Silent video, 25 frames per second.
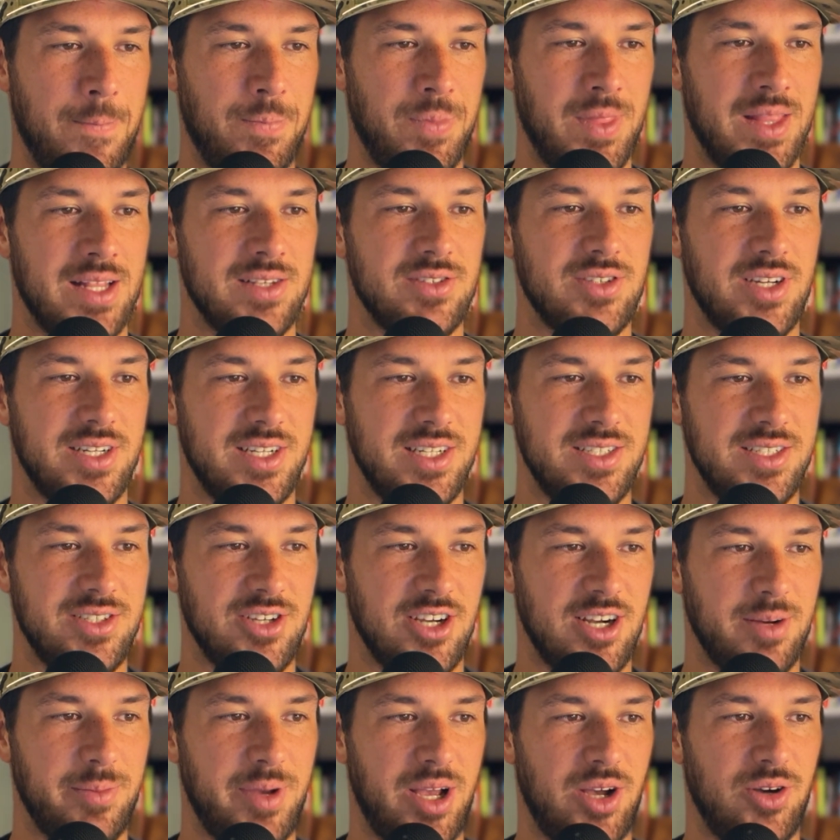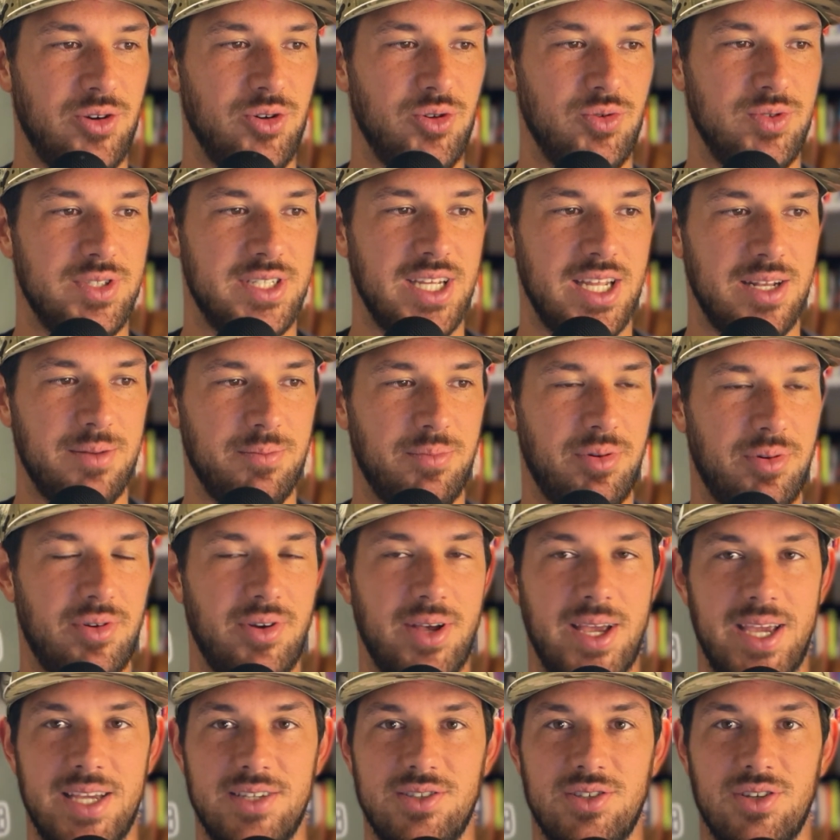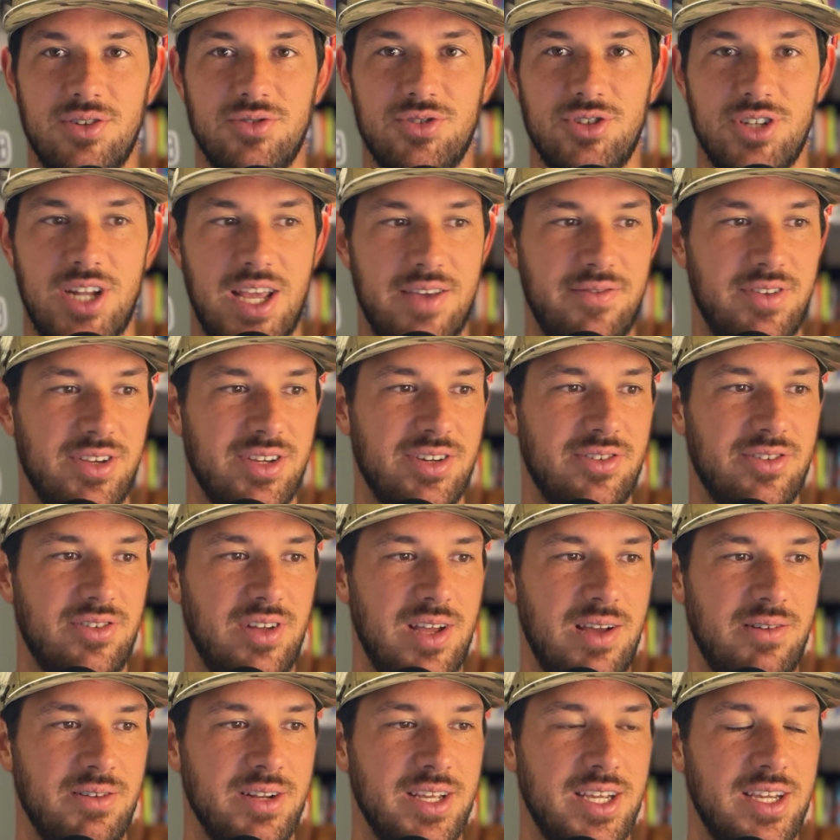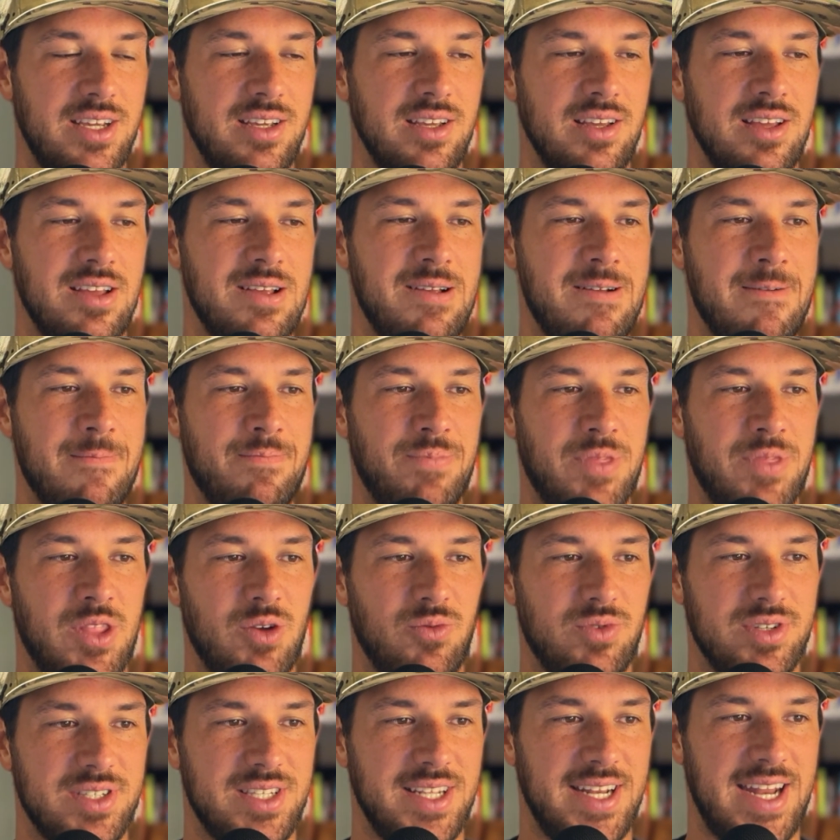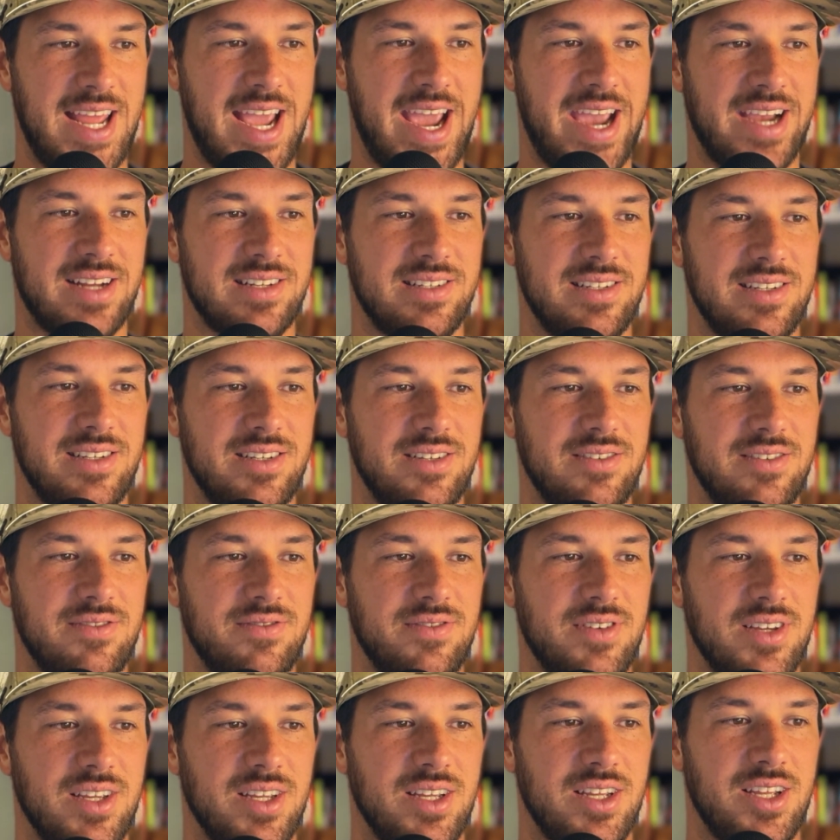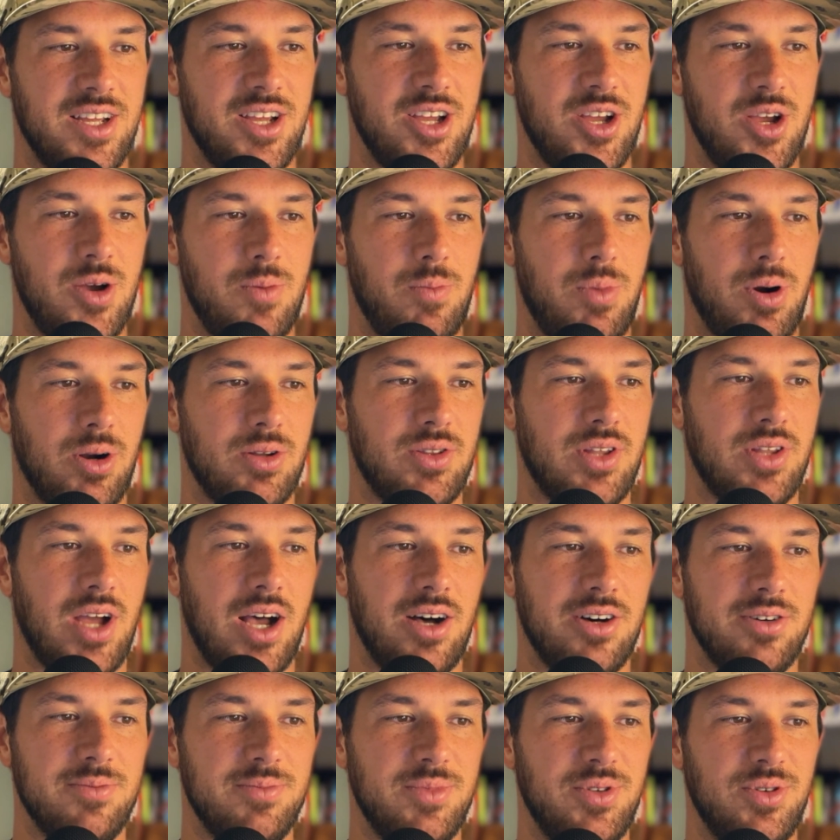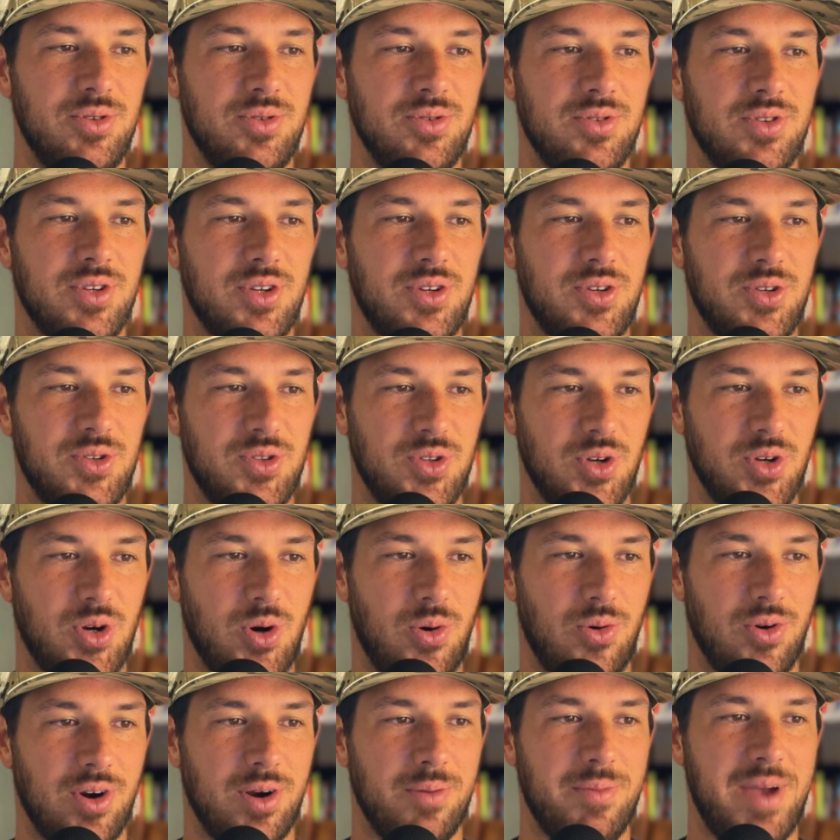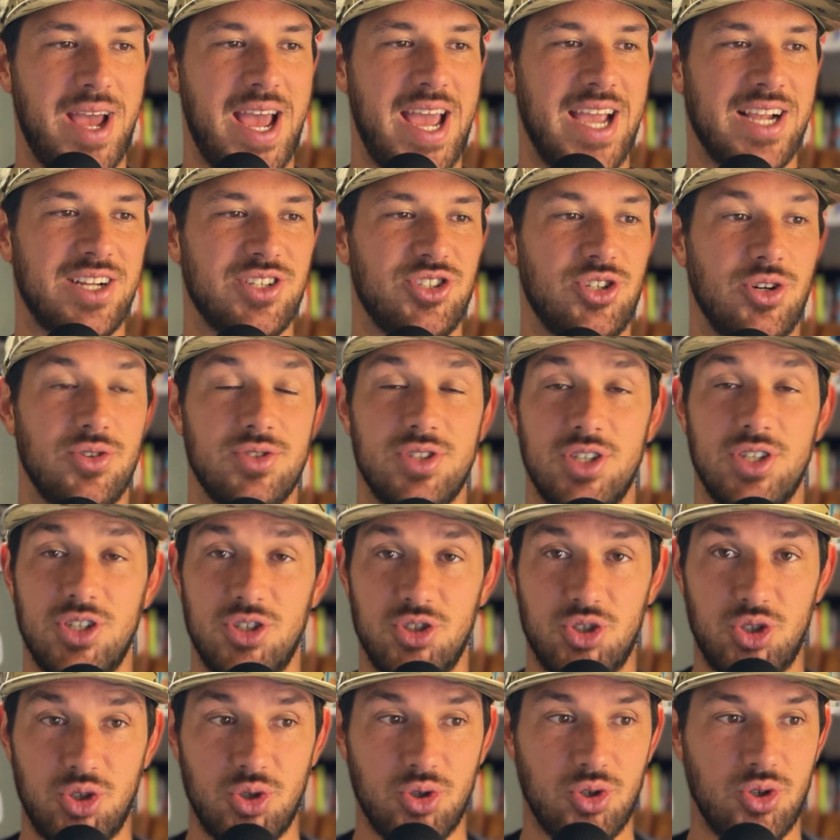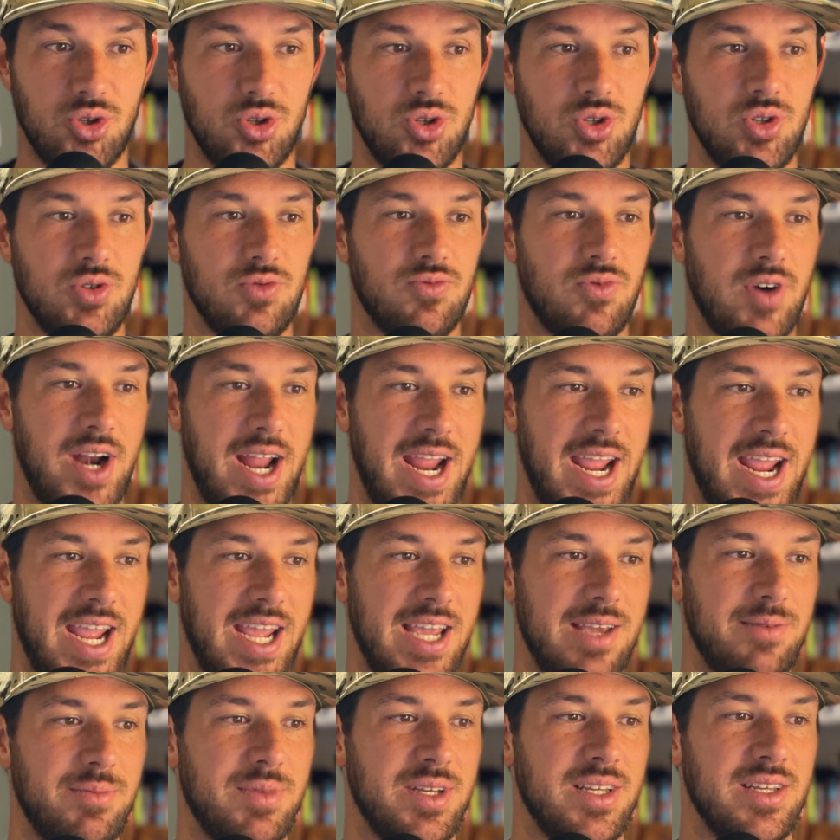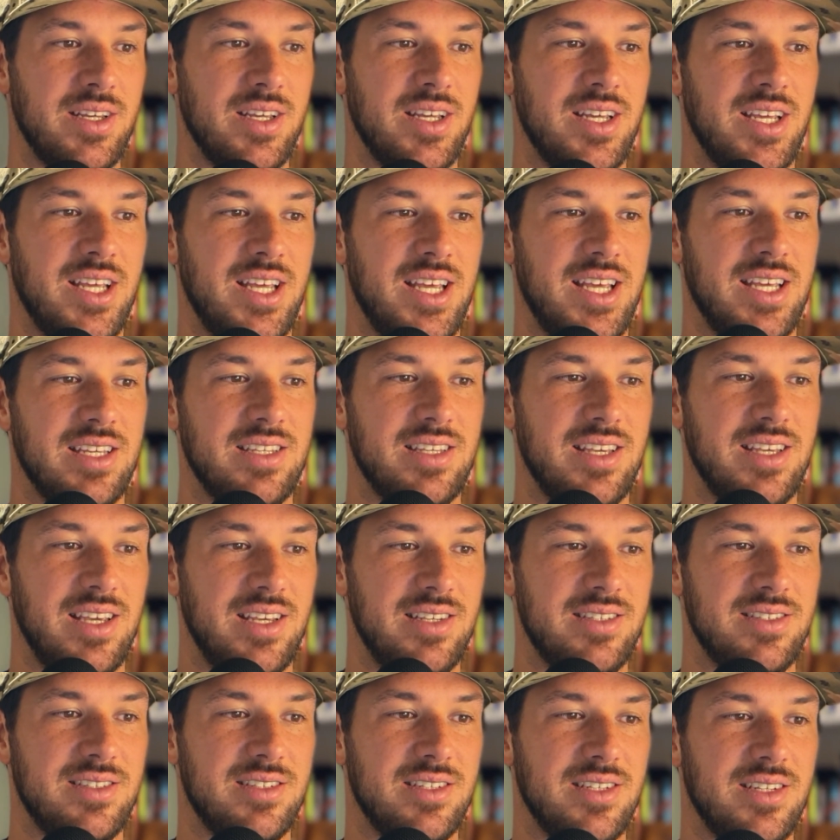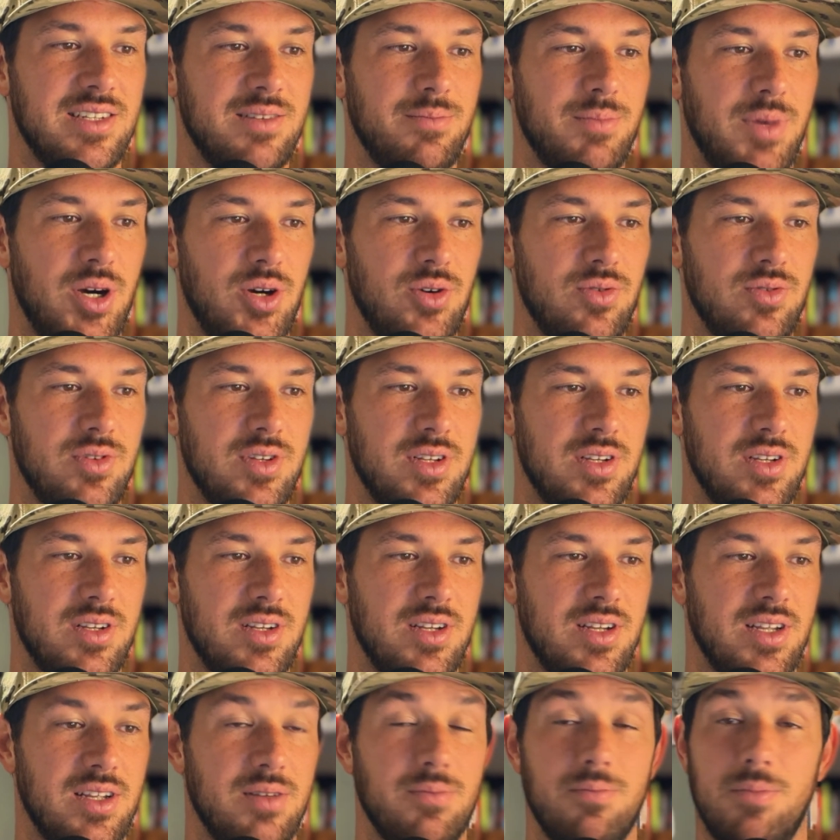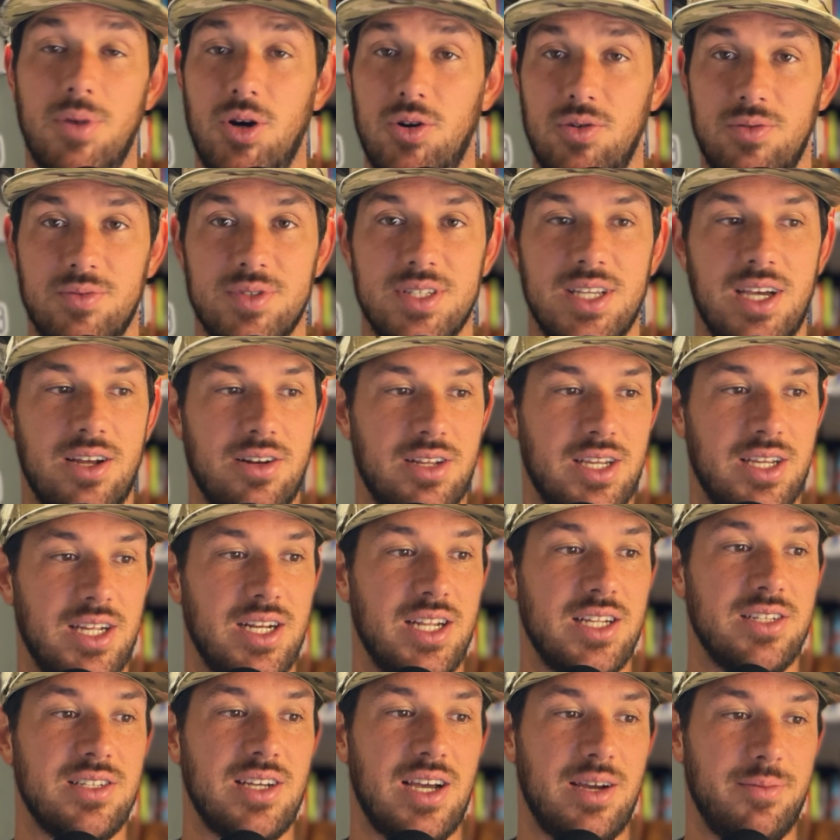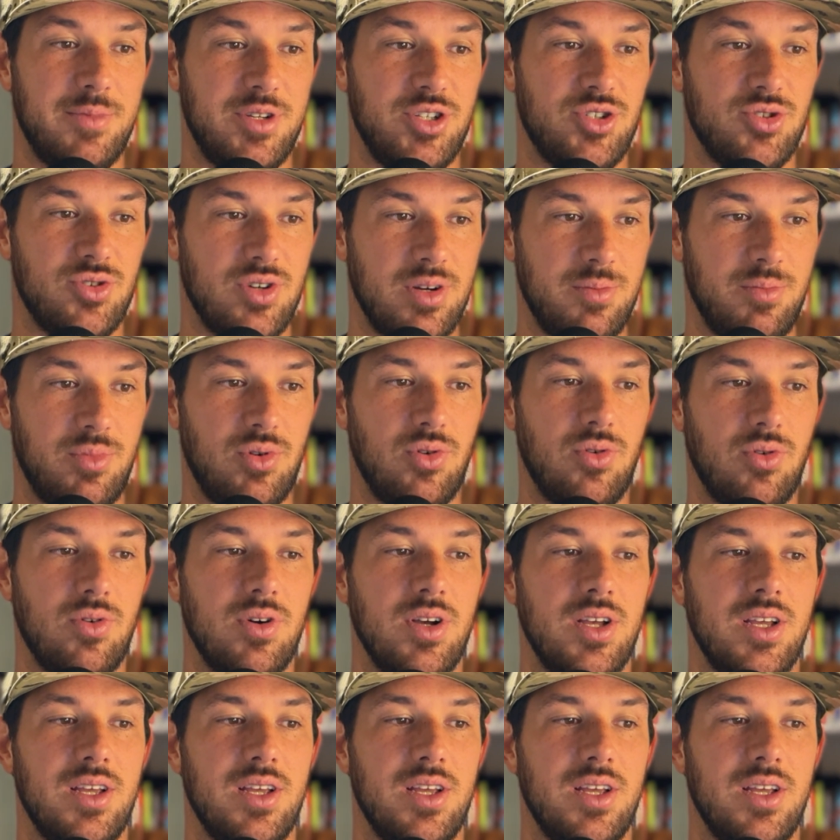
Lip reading: So I did talk about who didn't play. So Jadeveon Clowney was inactive. Bartholomew, the cornerback. Josie Jewell, Rame, Kingston, Moten. Moten was out again. And Tommy Trimble.